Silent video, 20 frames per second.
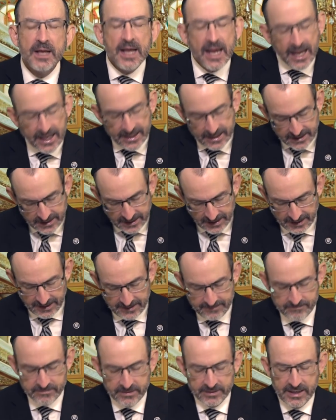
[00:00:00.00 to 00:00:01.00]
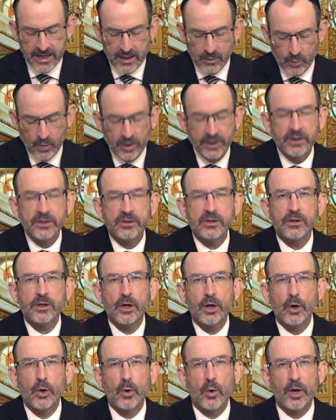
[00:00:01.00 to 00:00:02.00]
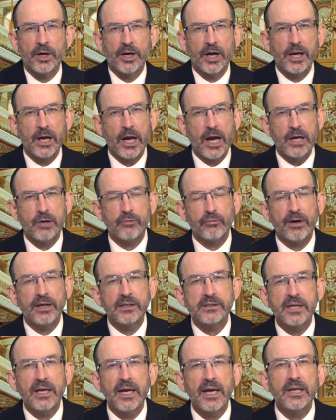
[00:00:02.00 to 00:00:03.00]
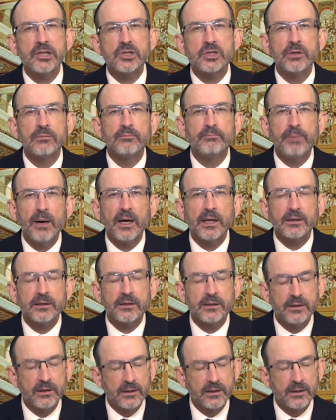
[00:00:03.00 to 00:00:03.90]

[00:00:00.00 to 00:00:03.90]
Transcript: And again, not wanting to go on a, a great tangent, but